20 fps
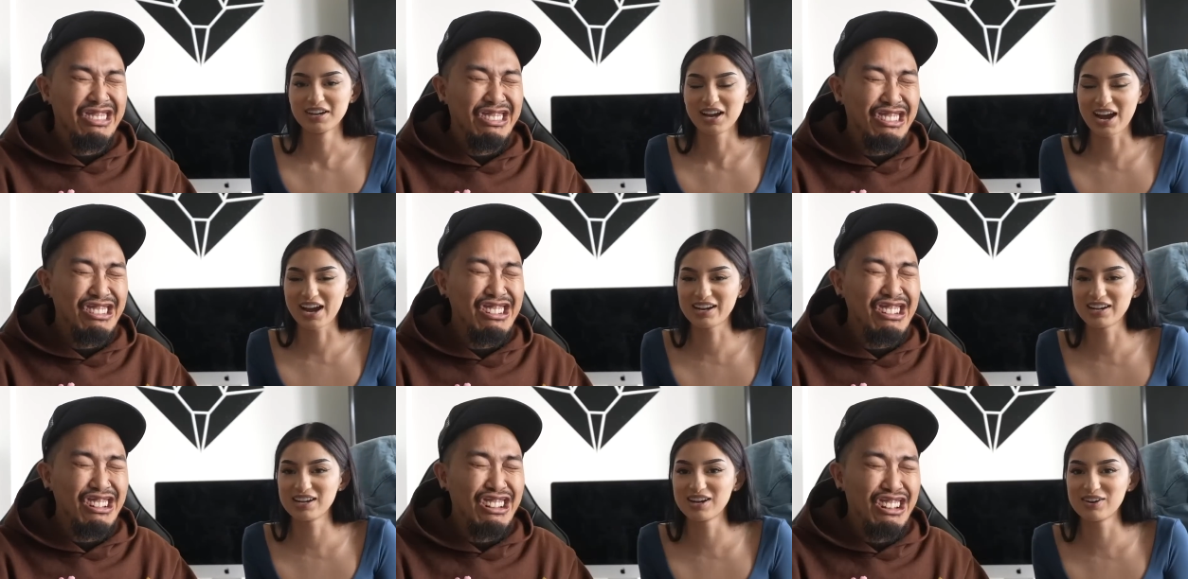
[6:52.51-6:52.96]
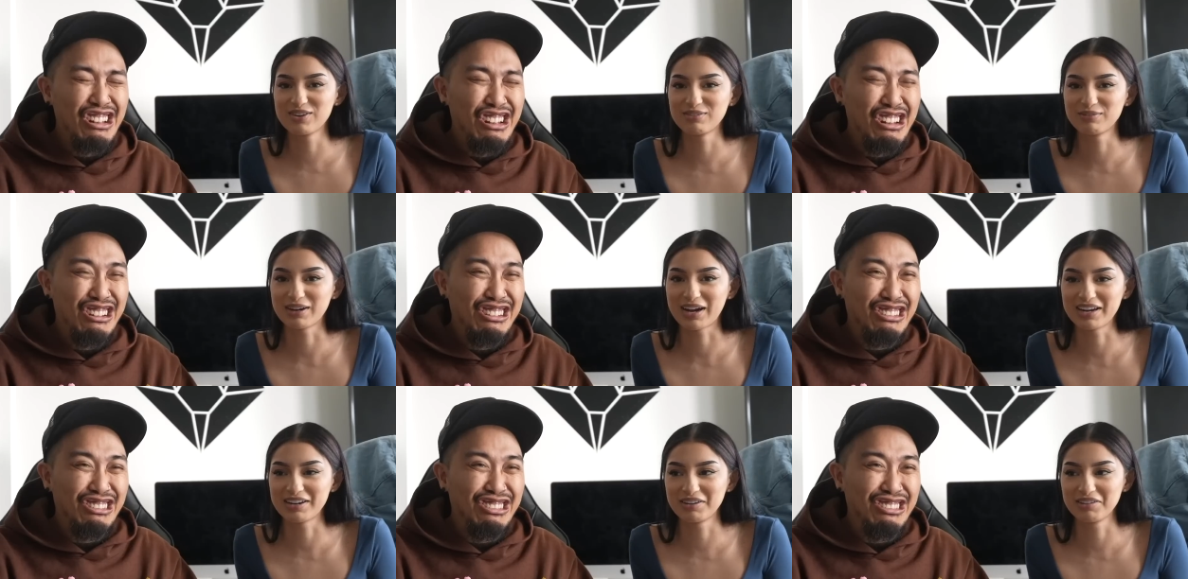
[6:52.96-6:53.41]
Speaker 1: I
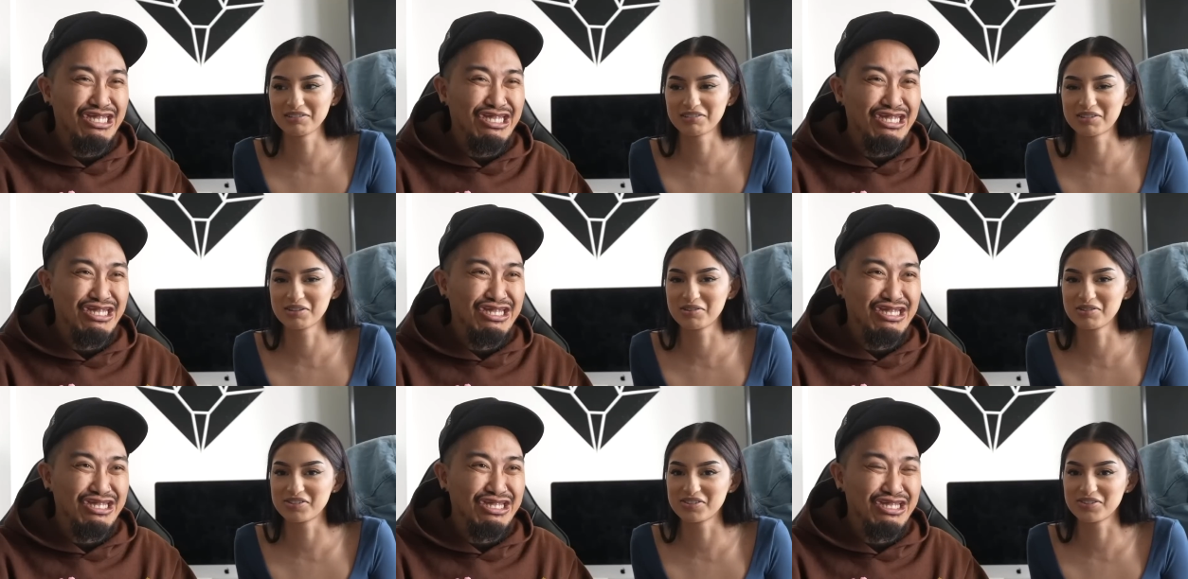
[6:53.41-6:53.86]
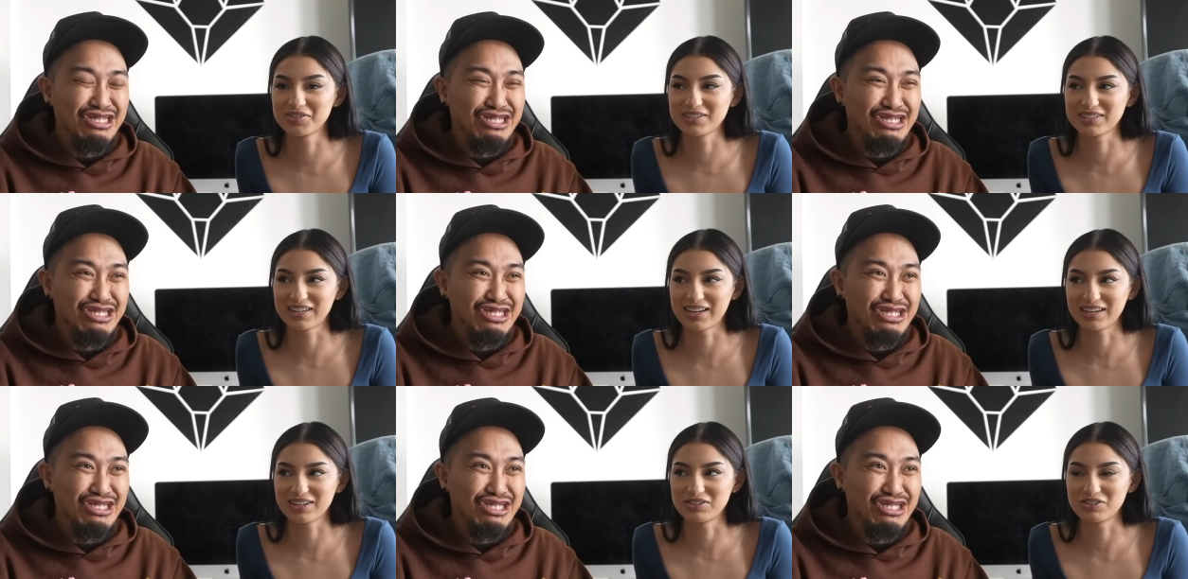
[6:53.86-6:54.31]
know I know soju
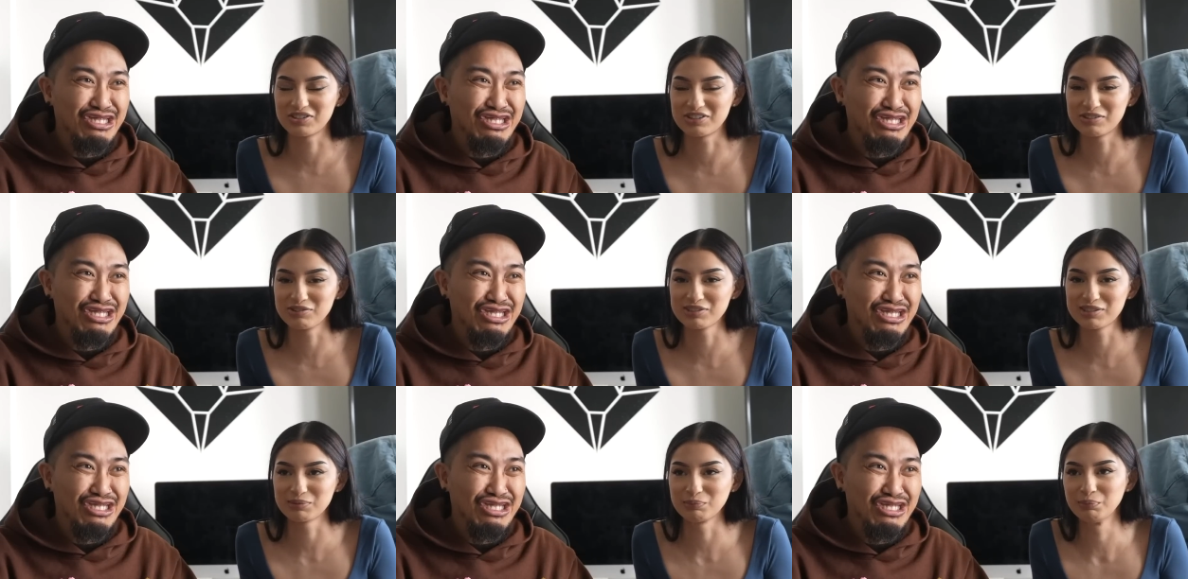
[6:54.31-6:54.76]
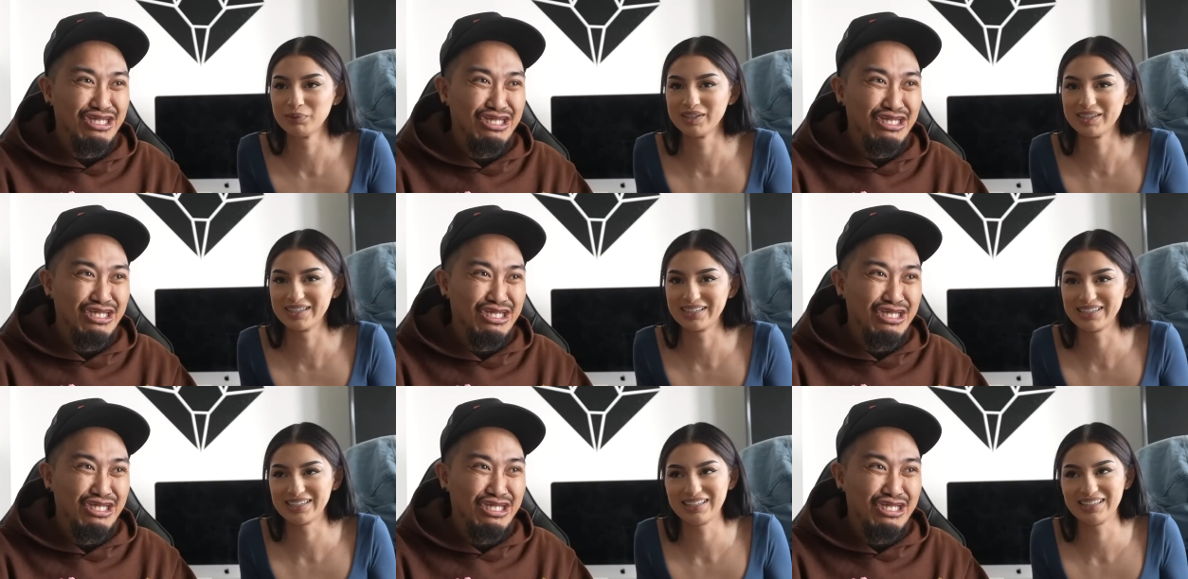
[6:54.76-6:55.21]
is like juice,
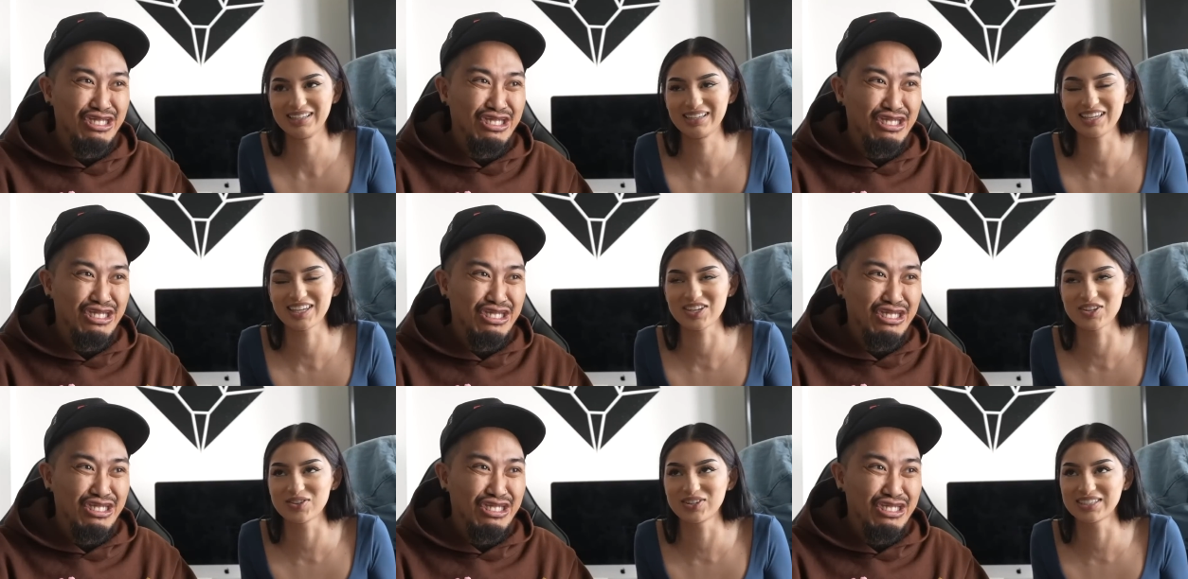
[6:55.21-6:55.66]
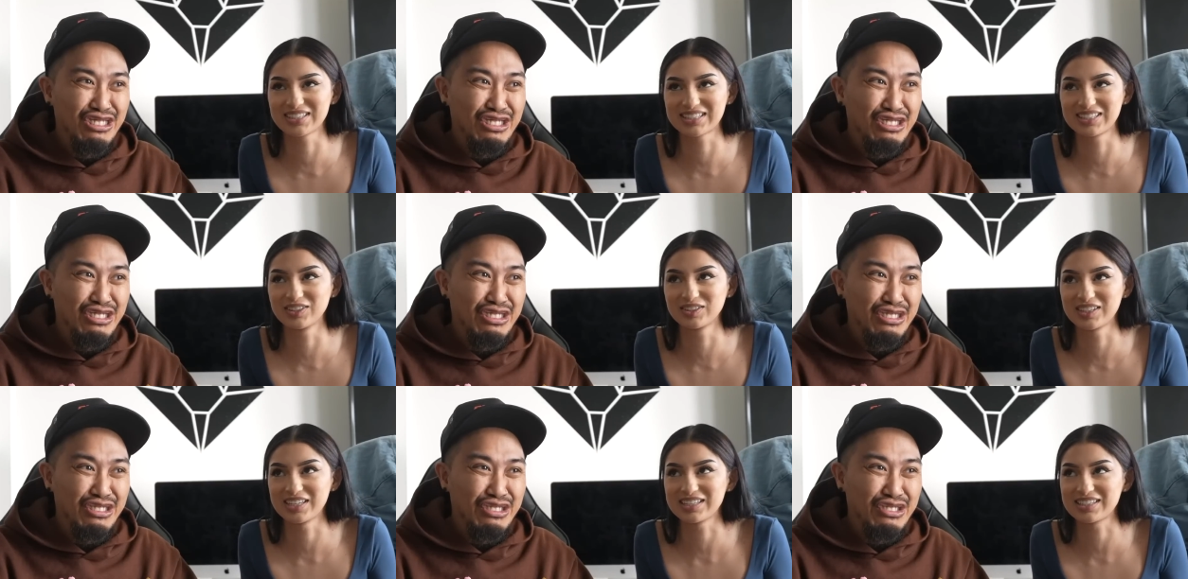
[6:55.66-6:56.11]
but you can
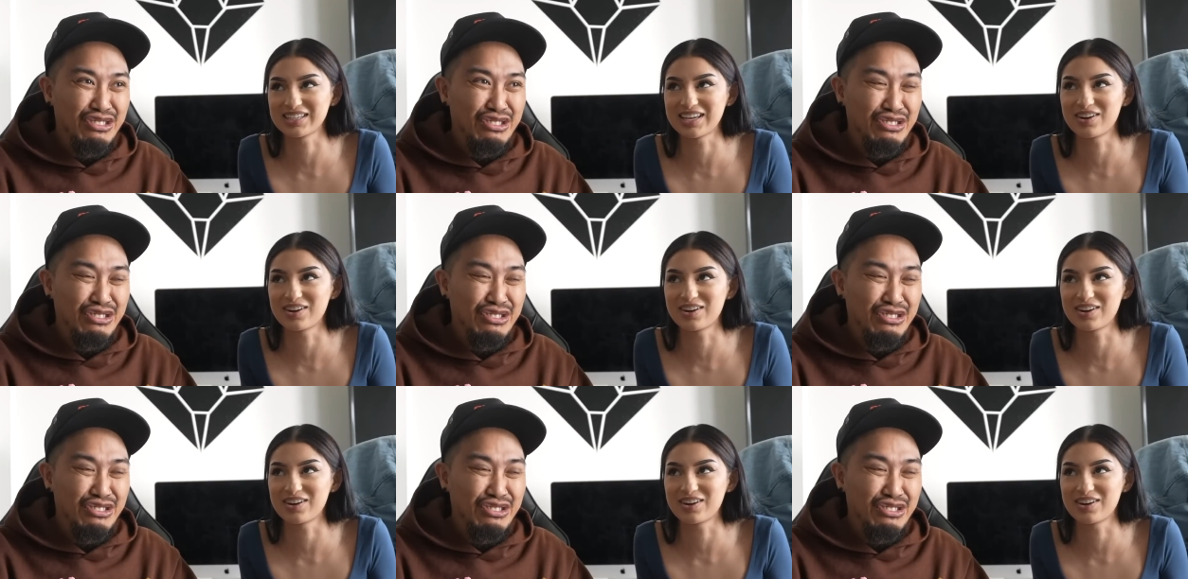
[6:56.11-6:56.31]
still taste the